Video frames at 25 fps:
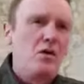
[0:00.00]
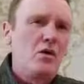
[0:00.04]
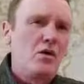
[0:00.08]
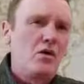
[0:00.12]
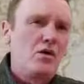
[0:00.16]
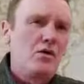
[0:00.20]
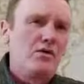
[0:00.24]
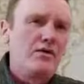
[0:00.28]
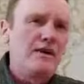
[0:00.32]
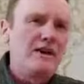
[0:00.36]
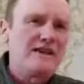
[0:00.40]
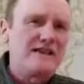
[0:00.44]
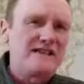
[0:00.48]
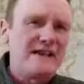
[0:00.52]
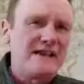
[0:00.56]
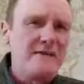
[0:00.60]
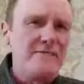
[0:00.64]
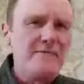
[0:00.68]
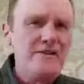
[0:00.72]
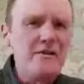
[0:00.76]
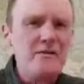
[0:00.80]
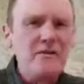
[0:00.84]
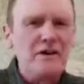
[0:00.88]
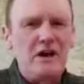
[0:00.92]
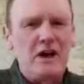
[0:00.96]
The
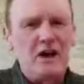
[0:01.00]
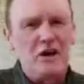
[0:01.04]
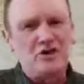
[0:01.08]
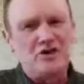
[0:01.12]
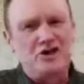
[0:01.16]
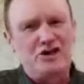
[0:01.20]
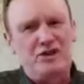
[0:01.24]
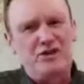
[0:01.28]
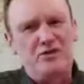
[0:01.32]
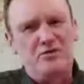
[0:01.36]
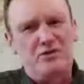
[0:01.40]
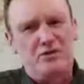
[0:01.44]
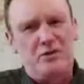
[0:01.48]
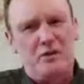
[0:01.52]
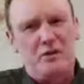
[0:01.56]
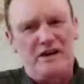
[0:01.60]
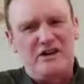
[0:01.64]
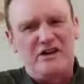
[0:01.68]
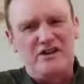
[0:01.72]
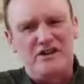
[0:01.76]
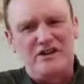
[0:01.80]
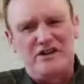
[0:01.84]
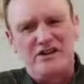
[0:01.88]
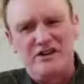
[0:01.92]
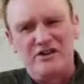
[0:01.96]
examiner will ask you
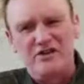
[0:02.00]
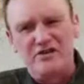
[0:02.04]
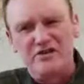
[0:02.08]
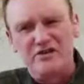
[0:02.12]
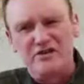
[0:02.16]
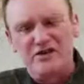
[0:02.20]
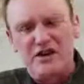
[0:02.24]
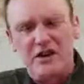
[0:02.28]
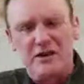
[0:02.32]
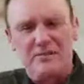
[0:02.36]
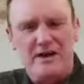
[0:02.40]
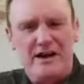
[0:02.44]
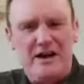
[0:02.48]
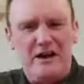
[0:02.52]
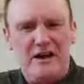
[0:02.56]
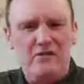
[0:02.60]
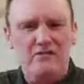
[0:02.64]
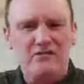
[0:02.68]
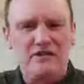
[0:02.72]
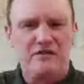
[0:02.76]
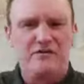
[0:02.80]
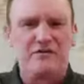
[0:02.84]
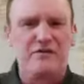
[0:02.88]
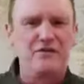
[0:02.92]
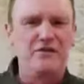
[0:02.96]
questions
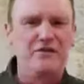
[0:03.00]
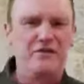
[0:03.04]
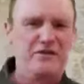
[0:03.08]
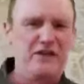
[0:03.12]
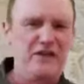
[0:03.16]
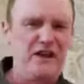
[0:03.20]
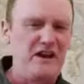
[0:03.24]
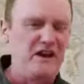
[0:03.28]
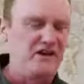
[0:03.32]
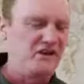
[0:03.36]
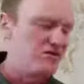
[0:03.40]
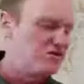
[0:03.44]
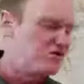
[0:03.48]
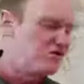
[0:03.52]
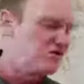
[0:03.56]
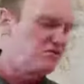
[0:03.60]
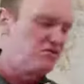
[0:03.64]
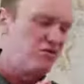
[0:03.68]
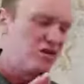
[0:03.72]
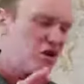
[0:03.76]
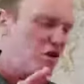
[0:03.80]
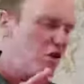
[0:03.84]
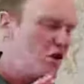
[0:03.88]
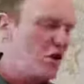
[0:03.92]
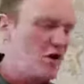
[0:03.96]
about different things:
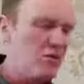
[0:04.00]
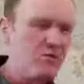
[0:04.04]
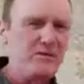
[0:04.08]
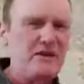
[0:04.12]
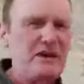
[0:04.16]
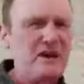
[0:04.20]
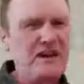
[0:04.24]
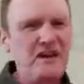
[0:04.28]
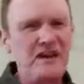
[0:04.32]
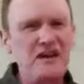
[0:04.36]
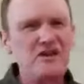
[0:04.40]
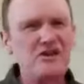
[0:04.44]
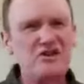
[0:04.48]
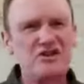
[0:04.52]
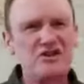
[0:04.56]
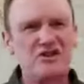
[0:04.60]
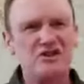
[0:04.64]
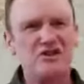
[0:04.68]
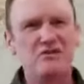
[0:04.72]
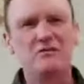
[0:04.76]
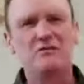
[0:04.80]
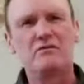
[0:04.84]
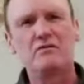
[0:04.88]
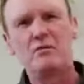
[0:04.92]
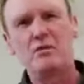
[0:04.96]

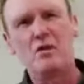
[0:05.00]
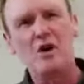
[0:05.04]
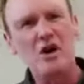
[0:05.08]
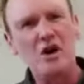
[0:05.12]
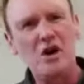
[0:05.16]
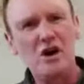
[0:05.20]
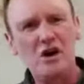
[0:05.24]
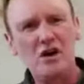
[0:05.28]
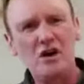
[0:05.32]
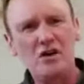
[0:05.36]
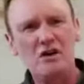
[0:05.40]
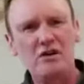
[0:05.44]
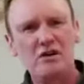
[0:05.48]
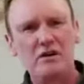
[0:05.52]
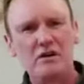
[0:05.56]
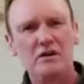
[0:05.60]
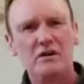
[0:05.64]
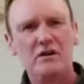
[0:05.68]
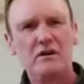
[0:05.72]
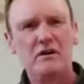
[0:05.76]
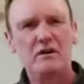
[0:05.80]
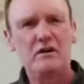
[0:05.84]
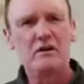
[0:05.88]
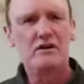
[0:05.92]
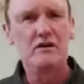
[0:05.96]
hobbies, work,
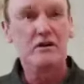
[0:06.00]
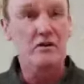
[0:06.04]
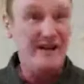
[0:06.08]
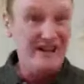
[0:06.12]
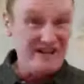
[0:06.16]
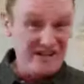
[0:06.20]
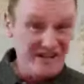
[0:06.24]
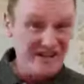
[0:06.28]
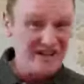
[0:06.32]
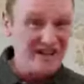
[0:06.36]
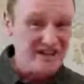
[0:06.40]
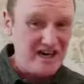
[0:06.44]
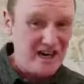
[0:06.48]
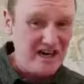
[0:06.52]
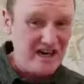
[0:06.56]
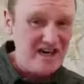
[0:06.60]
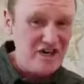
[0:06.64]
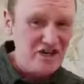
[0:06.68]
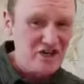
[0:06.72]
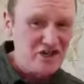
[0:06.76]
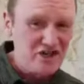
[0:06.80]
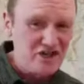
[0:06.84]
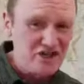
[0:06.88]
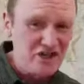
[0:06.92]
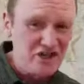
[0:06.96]
your
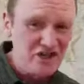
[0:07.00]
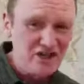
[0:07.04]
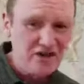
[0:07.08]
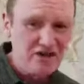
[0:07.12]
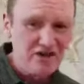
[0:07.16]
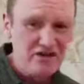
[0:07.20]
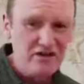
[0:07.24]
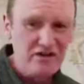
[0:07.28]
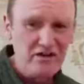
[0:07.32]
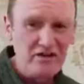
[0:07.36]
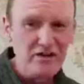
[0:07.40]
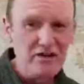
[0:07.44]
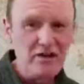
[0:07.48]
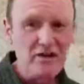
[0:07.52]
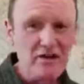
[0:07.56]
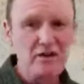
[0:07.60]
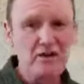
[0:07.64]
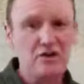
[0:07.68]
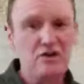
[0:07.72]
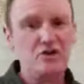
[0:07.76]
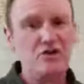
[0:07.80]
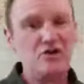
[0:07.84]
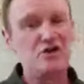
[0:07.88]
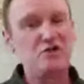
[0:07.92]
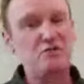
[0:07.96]

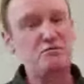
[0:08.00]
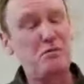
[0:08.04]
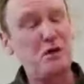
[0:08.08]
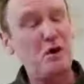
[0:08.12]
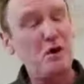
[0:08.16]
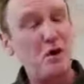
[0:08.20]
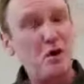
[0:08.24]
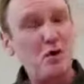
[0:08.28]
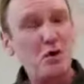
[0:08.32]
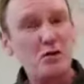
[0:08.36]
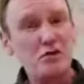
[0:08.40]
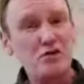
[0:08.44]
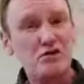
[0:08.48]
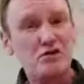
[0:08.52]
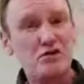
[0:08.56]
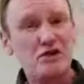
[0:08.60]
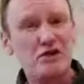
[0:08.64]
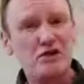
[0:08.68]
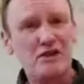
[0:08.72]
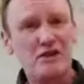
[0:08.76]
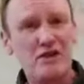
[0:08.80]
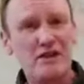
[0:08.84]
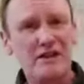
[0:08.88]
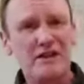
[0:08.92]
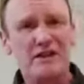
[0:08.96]
education,
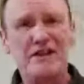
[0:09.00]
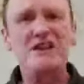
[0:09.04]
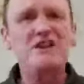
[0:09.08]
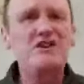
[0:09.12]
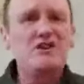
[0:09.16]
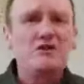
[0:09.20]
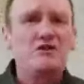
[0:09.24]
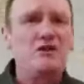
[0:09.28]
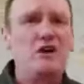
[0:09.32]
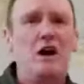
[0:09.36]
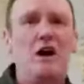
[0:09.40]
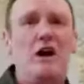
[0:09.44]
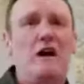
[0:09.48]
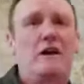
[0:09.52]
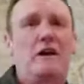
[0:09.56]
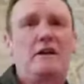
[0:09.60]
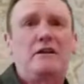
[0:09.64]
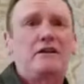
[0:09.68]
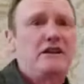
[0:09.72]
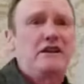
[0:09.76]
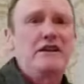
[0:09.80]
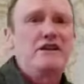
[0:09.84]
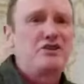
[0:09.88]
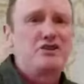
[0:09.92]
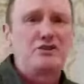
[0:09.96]
sports, things you like,
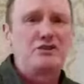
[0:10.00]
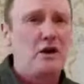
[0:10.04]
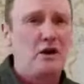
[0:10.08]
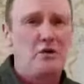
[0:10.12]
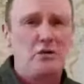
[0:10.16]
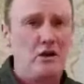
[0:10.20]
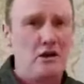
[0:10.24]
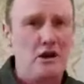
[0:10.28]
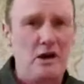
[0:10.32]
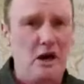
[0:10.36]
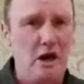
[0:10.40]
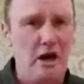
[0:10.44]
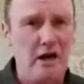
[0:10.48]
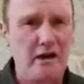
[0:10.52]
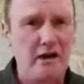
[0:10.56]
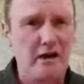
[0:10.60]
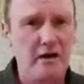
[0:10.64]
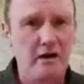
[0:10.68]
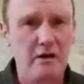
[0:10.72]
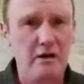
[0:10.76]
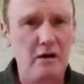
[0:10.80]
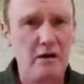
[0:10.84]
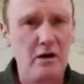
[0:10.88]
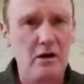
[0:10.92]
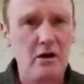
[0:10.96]
things you don't like,
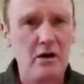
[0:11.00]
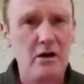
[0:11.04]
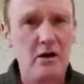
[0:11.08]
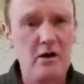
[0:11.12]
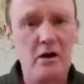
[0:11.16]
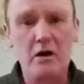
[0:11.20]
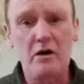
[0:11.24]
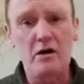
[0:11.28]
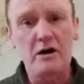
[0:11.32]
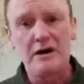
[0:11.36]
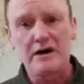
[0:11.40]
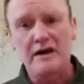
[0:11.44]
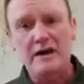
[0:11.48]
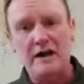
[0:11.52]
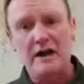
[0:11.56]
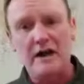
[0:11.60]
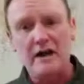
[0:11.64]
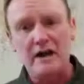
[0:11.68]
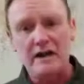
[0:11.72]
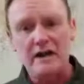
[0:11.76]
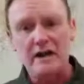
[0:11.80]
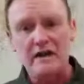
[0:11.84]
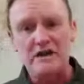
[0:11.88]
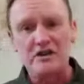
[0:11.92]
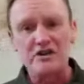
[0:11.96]

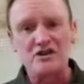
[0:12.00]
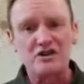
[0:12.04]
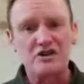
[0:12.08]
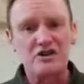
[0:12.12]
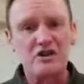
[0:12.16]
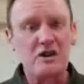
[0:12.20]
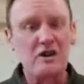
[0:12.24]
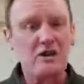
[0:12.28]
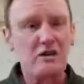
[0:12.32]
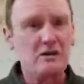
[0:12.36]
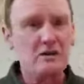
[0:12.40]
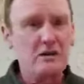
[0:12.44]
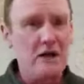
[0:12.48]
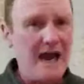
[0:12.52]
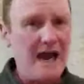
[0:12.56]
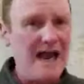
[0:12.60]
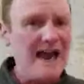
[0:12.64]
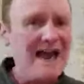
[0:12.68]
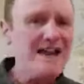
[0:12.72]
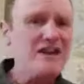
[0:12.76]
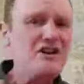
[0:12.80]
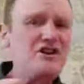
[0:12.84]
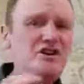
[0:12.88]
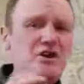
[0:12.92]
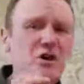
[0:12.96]
holidays,
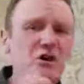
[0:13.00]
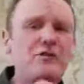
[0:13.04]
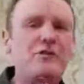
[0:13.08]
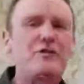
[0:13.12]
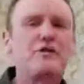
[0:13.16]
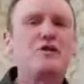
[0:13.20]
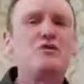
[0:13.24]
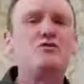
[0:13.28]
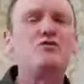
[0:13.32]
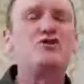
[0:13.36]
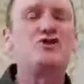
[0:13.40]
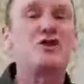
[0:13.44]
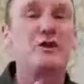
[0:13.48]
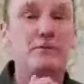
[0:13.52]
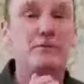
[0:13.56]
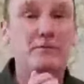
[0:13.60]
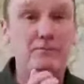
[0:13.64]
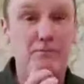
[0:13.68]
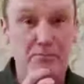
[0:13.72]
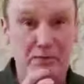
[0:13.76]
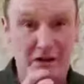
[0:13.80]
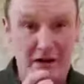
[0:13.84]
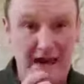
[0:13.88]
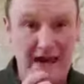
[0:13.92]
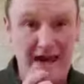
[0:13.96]
and your
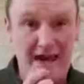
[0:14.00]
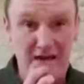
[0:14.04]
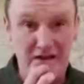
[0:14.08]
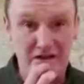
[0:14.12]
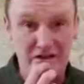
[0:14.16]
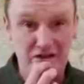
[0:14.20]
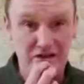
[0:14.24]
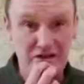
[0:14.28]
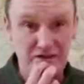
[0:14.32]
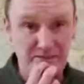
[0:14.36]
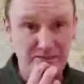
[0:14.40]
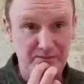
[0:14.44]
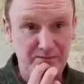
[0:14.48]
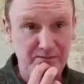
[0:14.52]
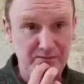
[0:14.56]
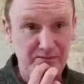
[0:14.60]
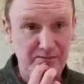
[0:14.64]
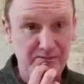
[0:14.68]
future plans.